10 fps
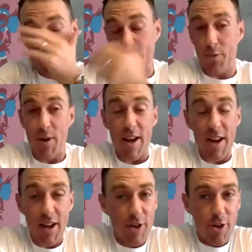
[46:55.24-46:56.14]

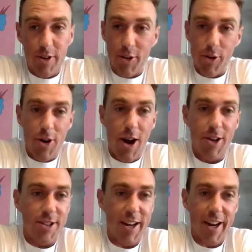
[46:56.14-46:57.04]
Who
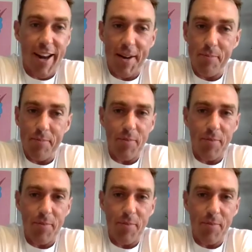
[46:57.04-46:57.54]
knows here?